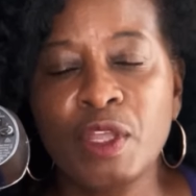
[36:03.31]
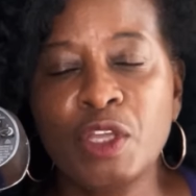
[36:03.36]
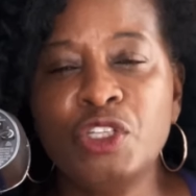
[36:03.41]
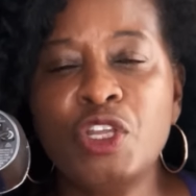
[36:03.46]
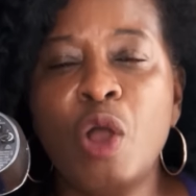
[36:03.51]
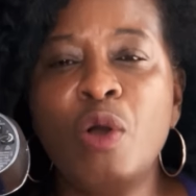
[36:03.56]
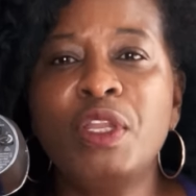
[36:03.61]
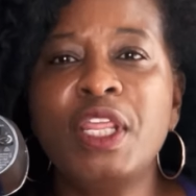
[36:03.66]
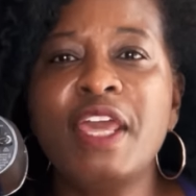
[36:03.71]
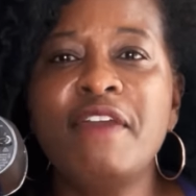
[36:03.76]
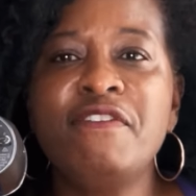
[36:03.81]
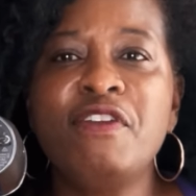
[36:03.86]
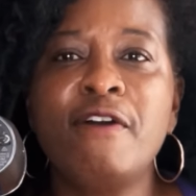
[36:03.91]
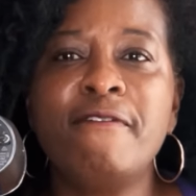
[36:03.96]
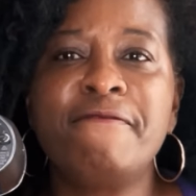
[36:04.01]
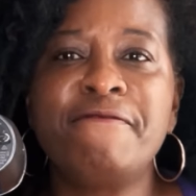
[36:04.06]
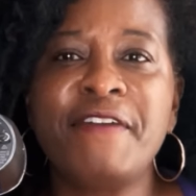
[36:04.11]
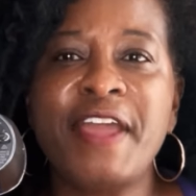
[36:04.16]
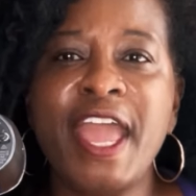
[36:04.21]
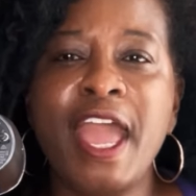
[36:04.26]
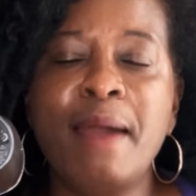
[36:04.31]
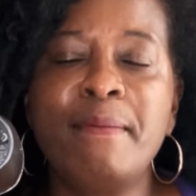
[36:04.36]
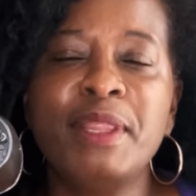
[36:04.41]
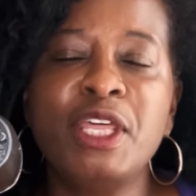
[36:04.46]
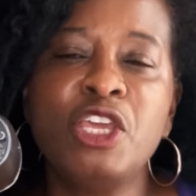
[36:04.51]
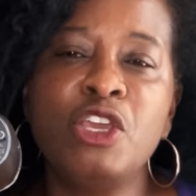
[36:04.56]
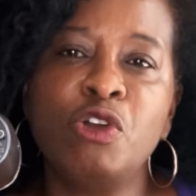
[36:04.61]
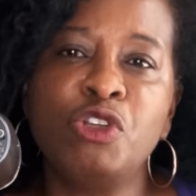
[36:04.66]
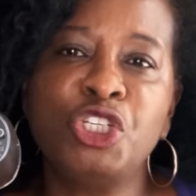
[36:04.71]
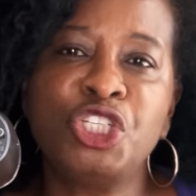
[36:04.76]
Don't leave your
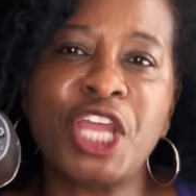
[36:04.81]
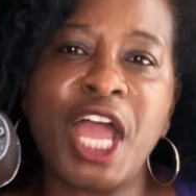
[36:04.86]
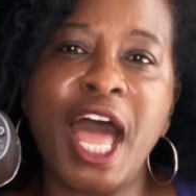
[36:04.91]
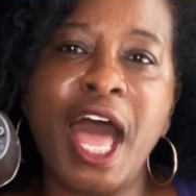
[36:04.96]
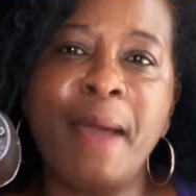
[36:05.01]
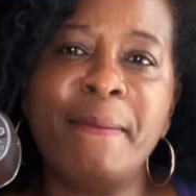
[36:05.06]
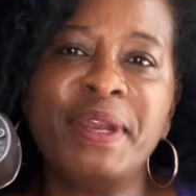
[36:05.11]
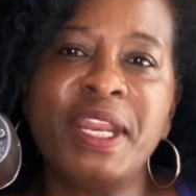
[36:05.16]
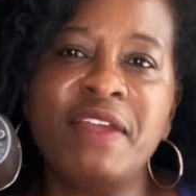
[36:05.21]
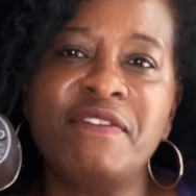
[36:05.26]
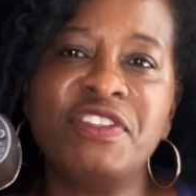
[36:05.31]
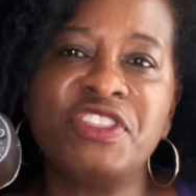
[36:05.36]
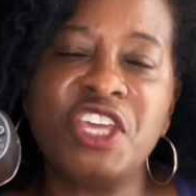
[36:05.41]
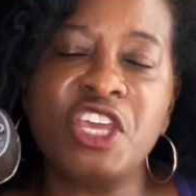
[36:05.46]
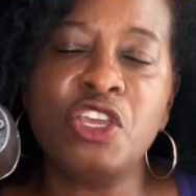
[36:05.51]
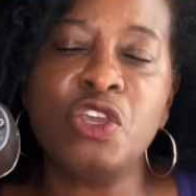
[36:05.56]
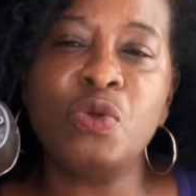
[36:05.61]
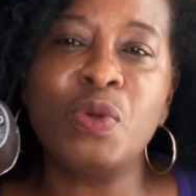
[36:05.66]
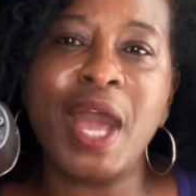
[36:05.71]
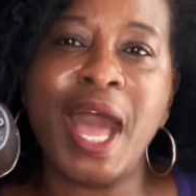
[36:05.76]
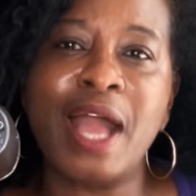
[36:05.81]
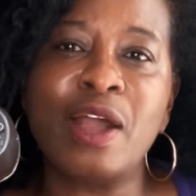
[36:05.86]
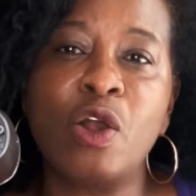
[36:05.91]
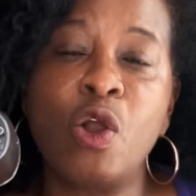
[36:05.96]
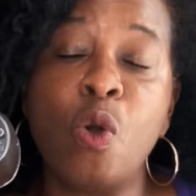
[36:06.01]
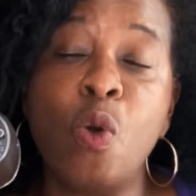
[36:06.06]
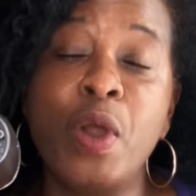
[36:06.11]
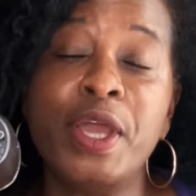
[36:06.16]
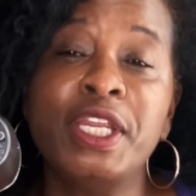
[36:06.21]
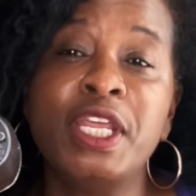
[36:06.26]
family, your job, and everything you got
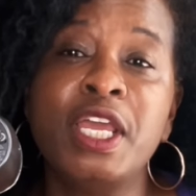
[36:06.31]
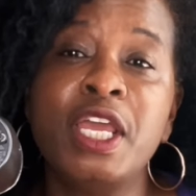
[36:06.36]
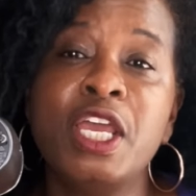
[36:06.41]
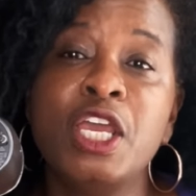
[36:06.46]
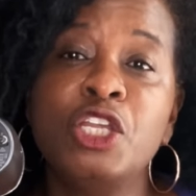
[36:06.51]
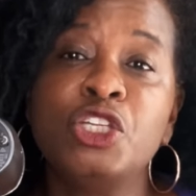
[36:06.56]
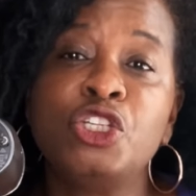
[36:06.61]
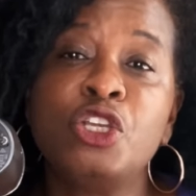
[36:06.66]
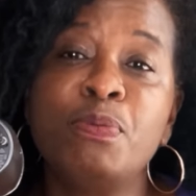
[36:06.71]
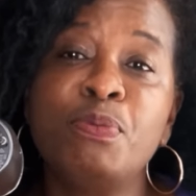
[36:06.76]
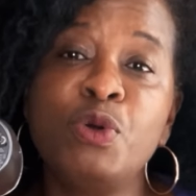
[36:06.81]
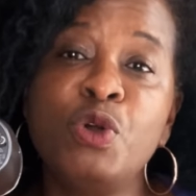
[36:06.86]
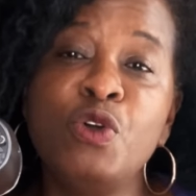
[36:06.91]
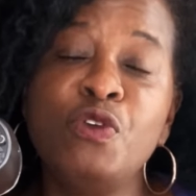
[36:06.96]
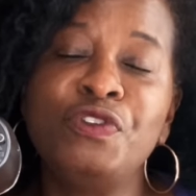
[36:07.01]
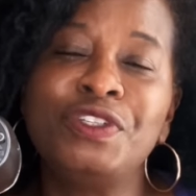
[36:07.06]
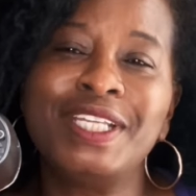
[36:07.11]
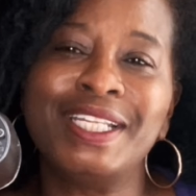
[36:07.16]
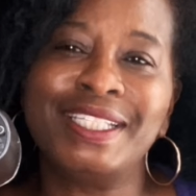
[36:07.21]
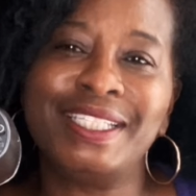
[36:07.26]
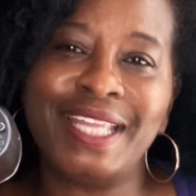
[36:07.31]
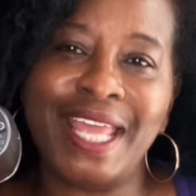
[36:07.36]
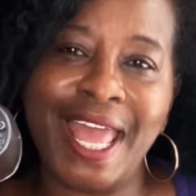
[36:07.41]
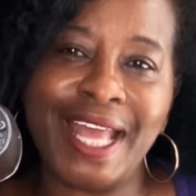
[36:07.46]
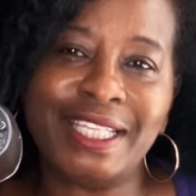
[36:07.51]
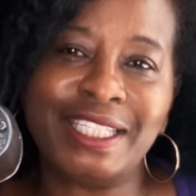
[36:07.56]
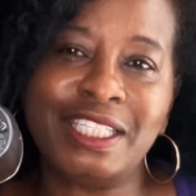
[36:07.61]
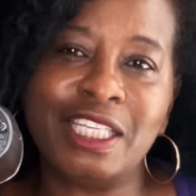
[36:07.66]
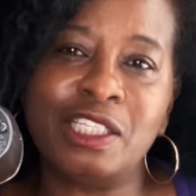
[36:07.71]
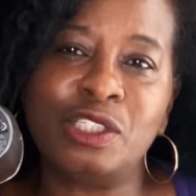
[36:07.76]
going to move to
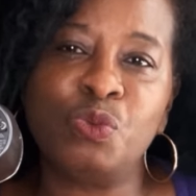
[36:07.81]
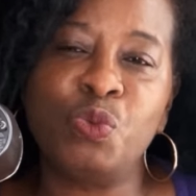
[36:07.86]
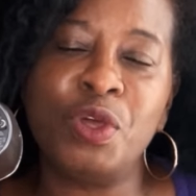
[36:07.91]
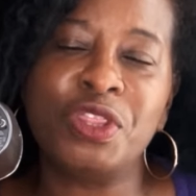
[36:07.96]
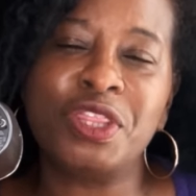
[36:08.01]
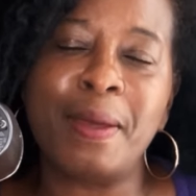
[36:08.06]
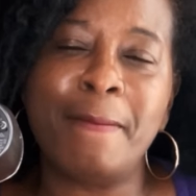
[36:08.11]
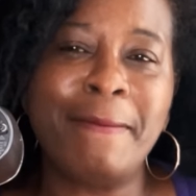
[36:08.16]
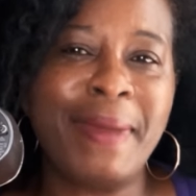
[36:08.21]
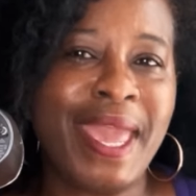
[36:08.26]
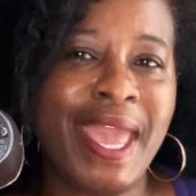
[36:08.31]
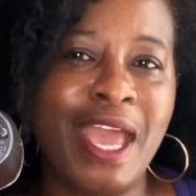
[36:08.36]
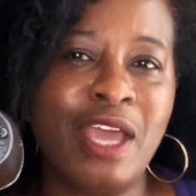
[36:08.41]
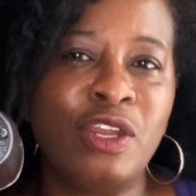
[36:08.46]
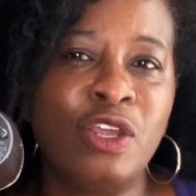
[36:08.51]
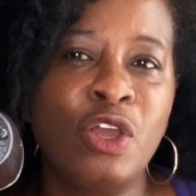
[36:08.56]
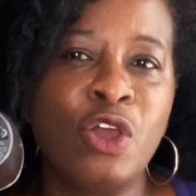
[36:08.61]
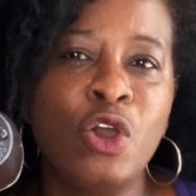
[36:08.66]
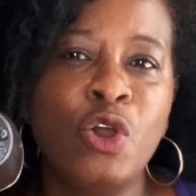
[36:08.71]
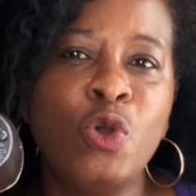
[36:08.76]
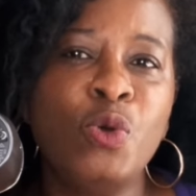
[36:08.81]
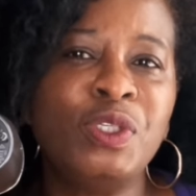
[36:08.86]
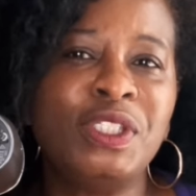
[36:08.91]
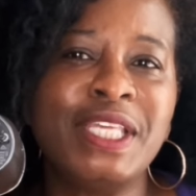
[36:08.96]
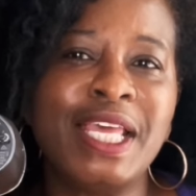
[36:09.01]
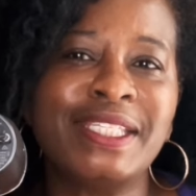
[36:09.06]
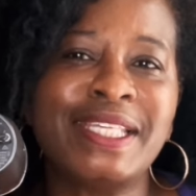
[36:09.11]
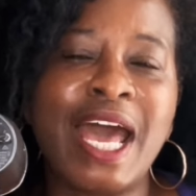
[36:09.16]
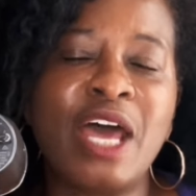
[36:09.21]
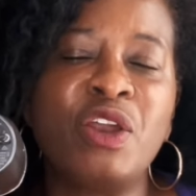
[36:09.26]
Texas with a man who
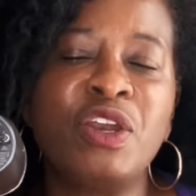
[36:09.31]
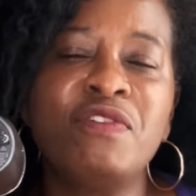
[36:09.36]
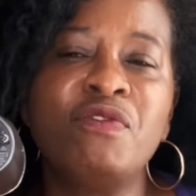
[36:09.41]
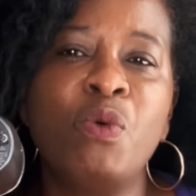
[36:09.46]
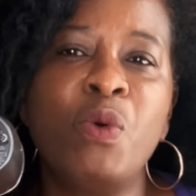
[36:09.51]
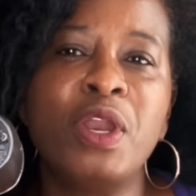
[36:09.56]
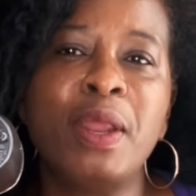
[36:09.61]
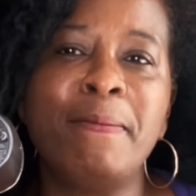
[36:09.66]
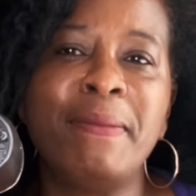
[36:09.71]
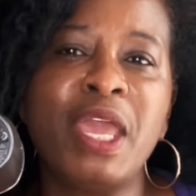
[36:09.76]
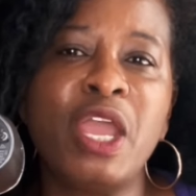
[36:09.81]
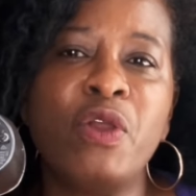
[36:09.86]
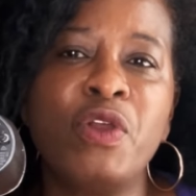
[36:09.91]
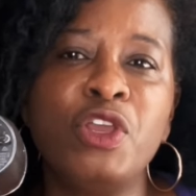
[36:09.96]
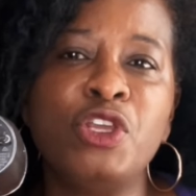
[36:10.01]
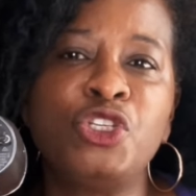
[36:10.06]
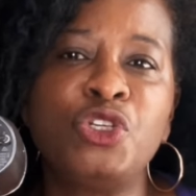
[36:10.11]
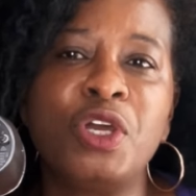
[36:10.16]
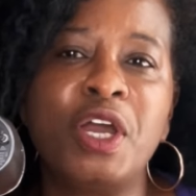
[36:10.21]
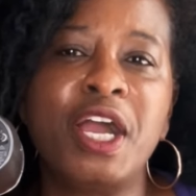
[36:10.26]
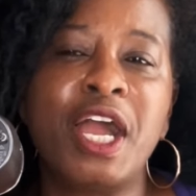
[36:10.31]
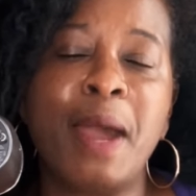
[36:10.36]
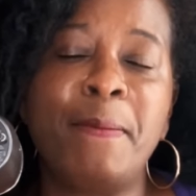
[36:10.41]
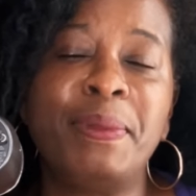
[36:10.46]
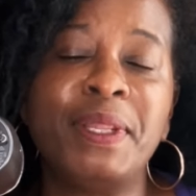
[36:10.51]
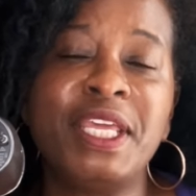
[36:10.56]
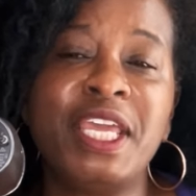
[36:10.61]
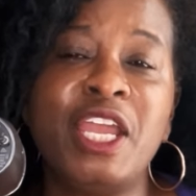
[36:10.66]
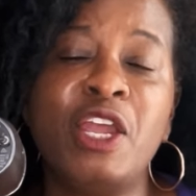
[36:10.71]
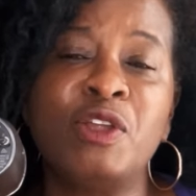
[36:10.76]
says, I don't even want to marry you to a
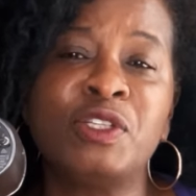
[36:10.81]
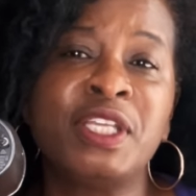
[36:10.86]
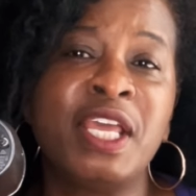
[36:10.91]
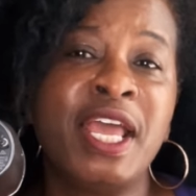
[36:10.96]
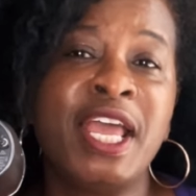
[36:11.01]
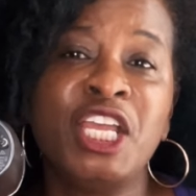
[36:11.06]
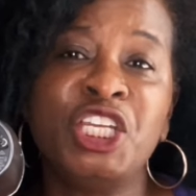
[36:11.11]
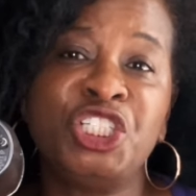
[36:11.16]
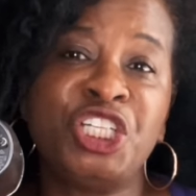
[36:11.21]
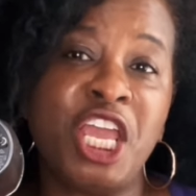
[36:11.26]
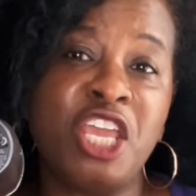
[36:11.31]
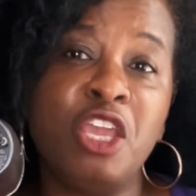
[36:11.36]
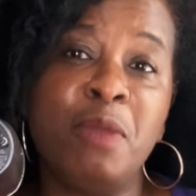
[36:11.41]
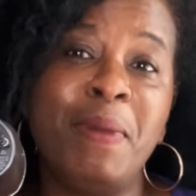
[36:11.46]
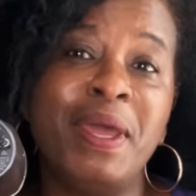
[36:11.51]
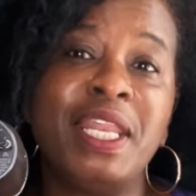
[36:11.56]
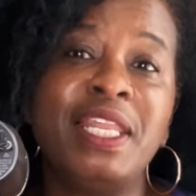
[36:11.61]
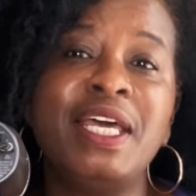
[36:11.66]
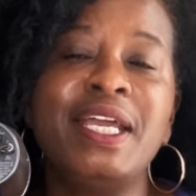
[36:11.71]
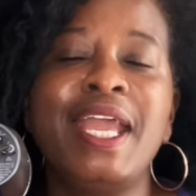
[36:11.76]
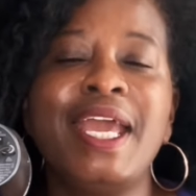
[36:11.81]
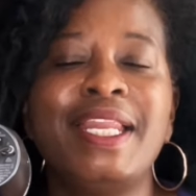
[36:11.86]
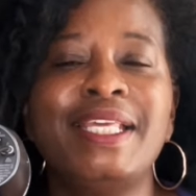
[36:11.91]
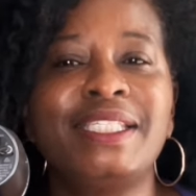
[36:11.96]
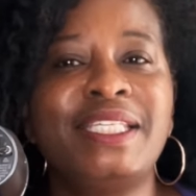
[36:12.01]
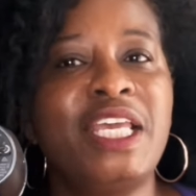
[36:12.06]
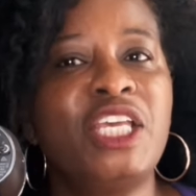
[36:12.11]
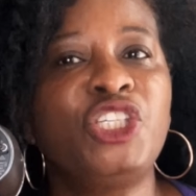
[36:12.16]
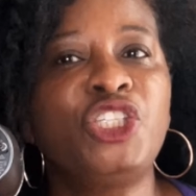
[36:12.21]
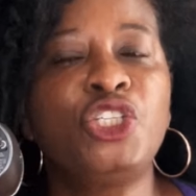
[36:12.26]
couple of years. Shay, you better look at
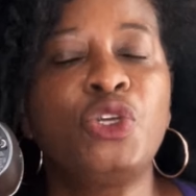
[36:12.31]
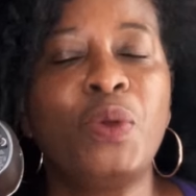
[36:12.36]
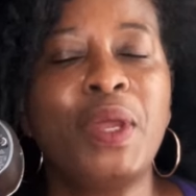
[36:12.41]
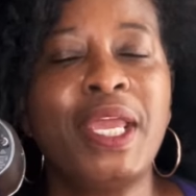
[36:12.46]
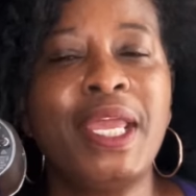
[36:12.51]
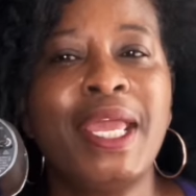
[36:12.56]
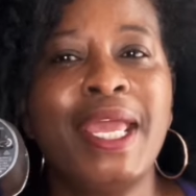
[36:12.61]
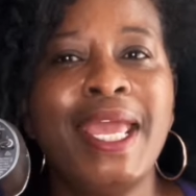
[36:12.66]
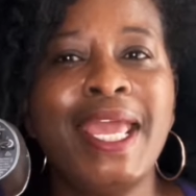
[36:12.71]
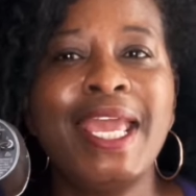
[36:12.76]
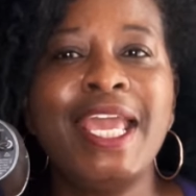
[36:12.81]
his history.